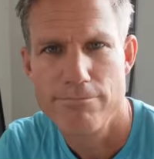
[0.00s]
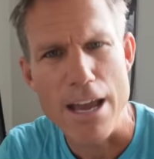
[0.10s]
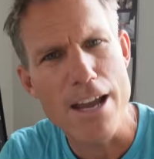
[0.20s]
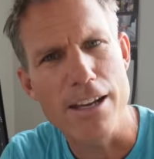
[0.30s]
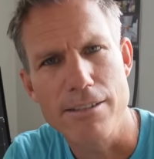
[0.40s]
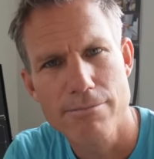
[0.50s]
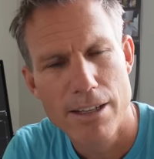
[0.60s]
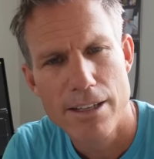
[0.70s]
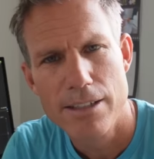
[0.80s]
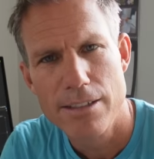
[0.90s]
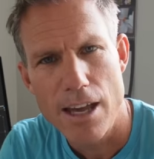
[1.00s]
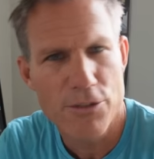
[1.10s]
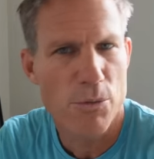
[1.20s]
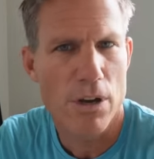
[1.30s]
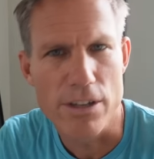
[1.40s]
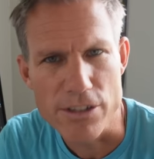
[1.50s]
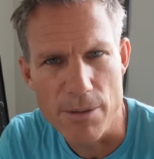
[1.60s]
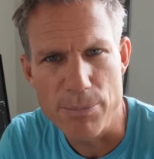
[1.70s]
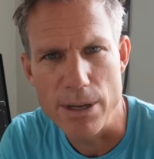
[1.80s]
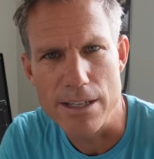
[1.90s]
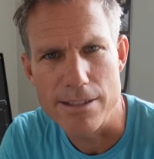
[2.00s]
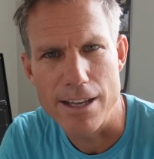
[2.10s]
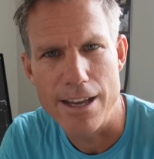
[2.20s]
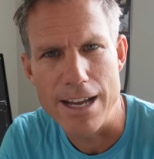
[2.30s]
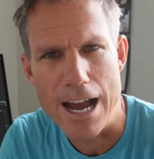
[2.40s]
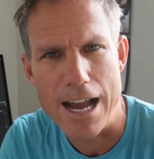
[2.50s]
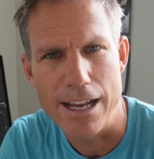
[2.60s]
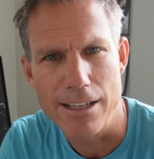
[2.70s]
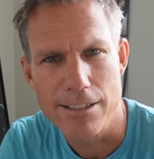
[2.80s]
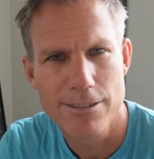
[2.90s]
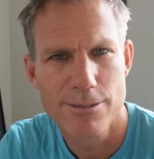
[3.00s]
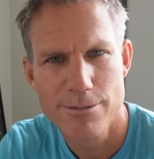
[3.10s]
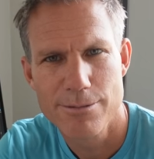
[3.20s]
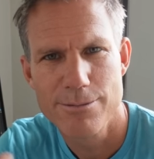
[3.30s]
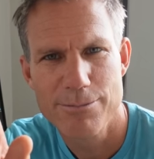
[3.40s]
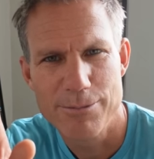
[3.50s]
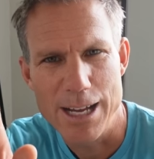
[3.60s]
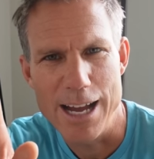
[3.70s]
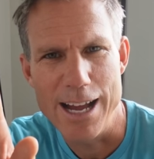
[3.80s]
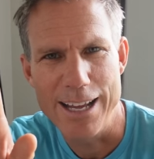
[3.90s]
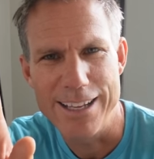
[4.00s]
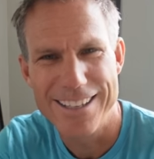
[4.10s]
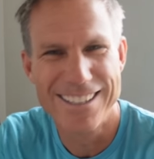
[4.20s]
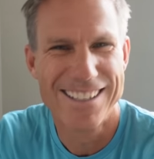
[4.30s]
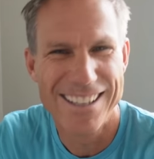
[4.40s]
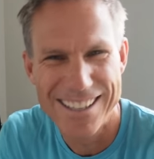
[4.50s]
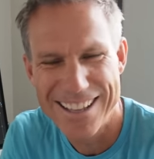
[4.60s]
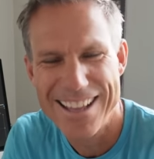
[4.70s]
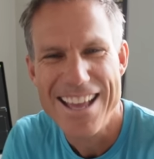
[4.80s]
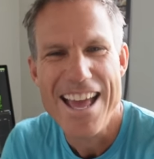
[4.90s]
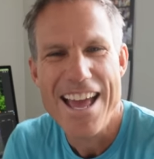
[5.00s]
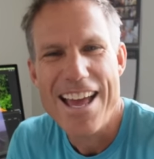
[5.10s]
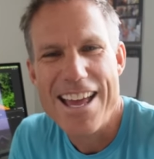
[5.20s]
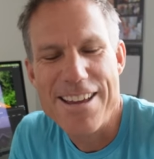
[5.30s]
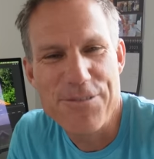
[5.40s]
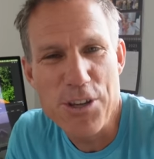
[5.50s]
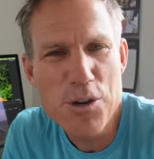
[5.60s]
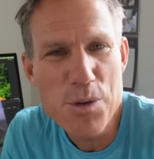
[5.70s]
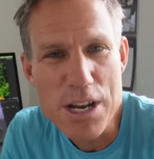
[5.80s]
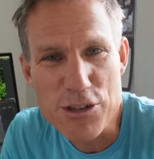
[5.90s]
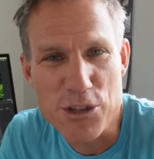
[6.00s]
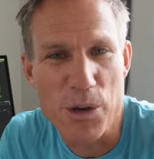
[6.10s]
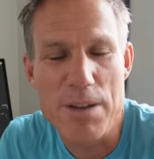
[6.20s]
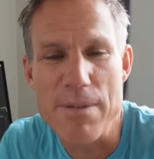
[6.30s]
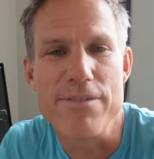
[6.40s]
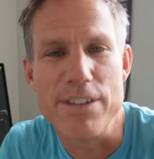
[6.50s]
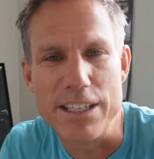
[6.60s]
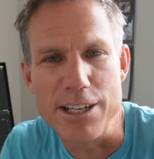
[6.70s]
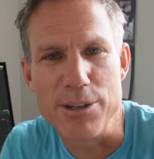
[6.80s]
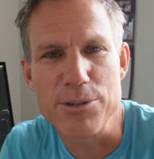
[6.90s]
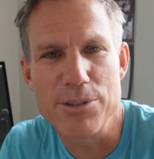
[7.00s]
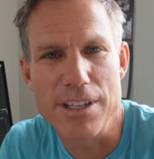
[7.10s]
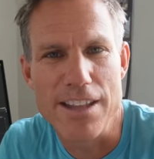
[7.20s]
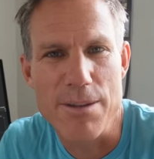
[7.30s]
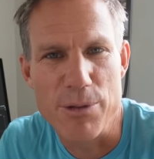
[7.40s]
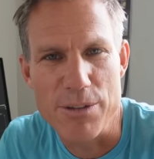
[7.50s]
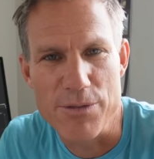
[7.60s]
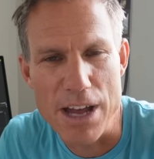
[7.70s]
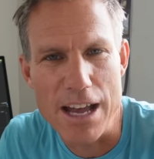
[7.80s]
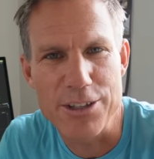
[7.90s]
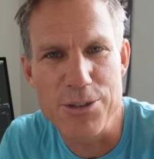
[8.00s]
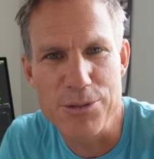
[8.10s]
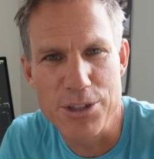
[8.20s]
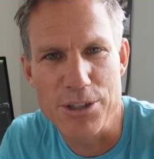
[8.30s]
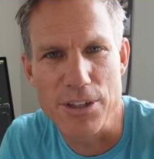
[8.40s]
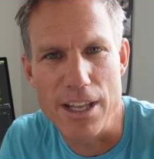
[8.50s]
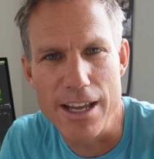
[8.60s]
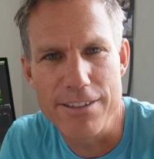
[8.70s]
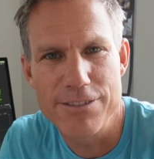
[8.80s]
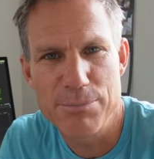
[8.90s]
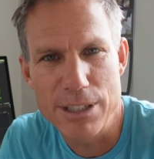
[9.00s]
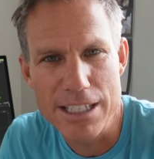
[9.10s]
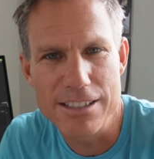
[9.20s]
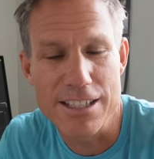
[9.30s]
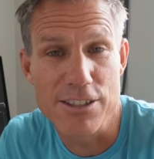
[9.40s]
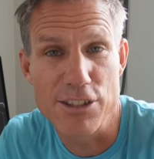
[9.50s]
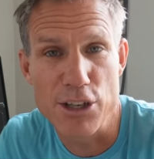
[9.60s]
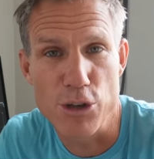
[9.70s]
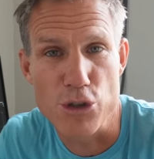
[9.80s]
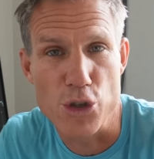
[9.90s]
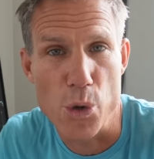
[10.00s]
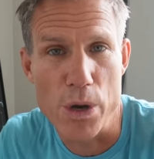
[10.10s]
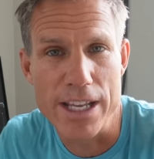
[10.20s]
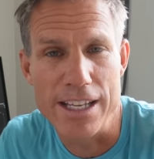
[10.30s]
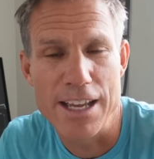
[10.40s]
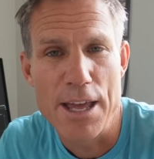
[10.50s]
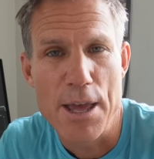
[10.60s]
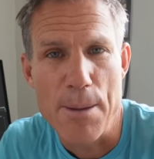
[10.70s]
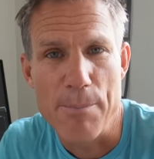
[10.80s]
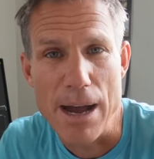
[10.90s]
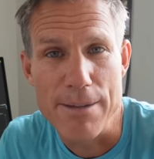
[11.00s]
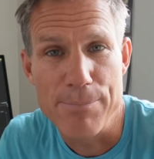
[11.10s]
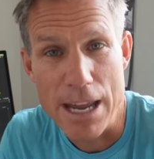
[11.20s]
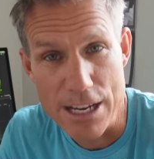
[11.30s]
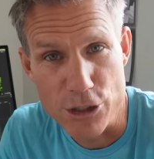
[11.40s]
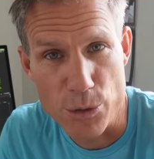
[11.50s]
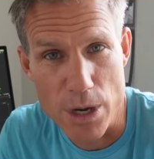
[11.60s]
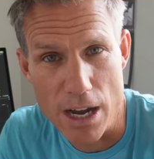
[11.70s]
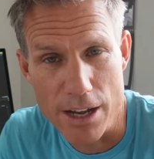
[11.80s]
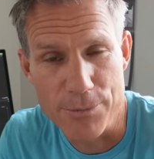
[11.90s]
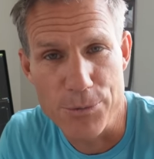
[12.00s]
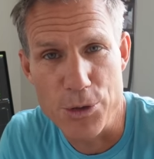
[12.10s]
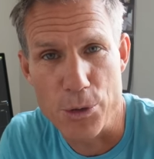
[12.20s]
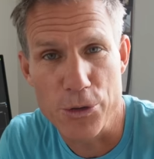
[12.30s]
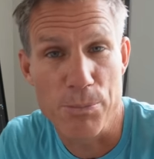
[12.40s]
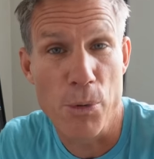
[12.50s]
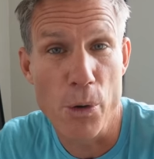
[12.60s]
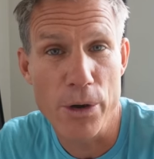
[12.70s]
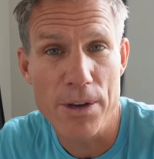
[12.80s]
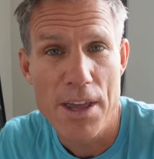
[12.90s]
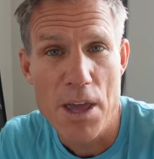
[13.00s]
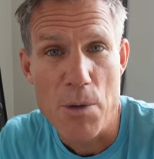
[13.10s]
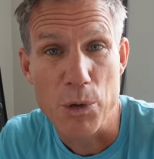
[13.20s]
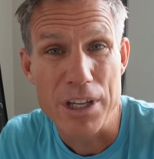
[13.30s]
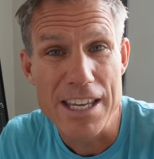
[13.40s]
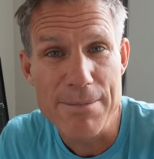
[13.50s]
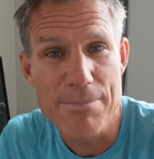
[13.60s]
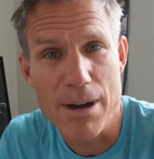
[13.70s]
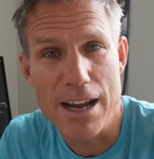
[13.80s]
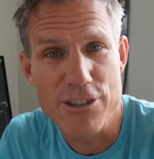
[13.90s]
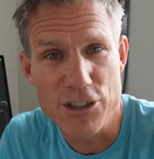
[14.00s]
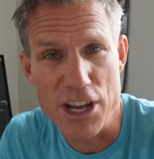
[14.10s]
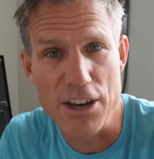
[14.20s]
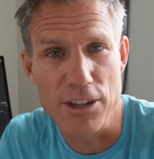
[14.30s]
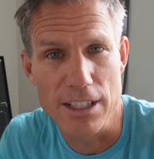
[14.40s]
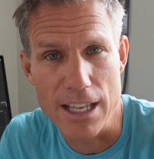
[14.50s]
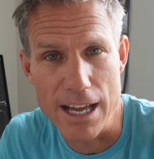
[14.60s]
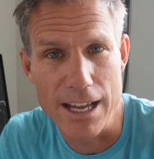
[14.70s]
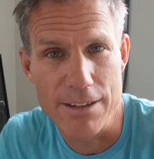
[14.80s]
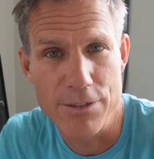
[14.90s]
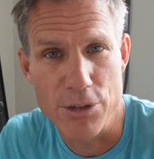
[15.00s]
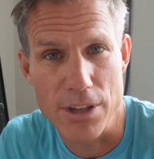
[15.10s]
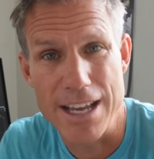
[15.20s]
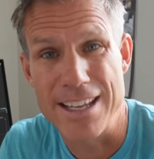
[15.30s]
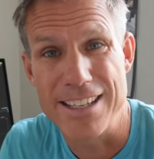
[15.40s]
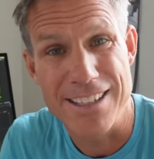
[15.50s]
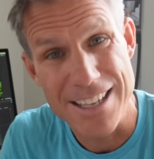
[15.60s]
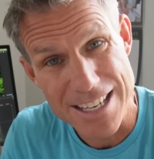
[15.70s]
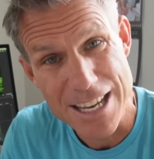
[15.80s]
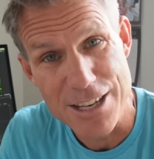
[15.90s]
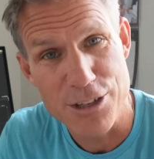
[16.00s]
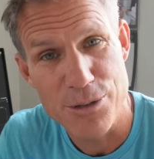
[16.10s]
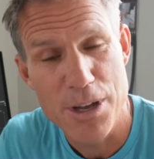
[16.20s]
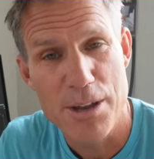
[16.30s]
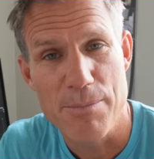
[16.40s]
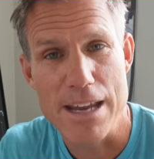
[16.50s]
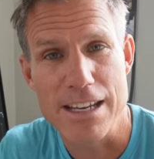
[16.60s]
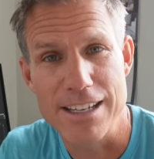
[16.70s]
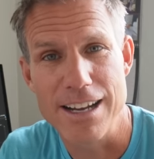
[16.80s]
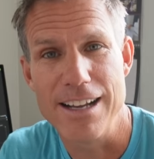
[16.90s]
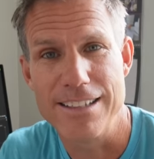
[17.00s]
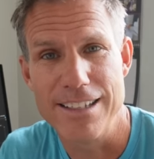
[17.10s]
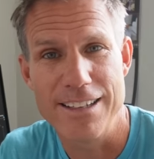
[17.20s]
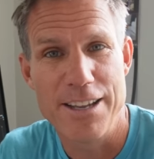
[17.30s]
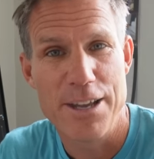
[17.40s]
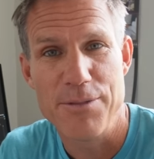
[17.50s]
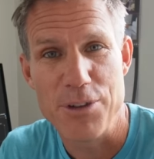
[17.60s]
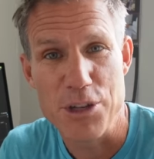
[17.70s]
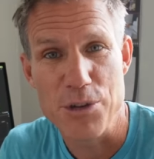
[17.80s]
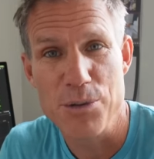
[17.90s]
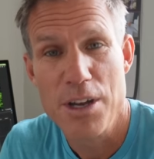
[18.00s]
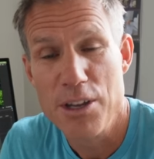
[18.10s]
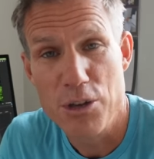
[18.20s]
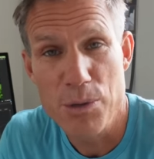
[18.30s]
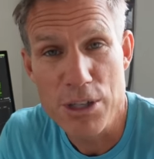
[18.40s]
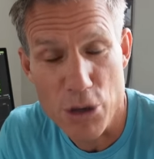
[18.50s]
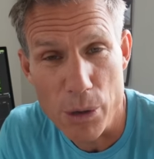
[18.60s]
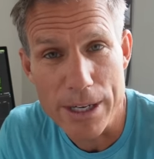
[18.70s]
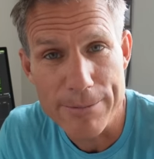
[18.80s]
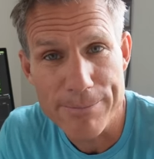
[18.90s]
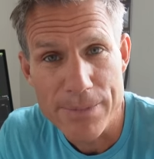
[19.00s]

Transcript: Hey, I just wanted to jump in and say hi. Hi. If you enjoy my videos and they bring value to your life, please consider joining my Patreon. Your support will keep my channel alive so that I can continue making content for you to enjoy.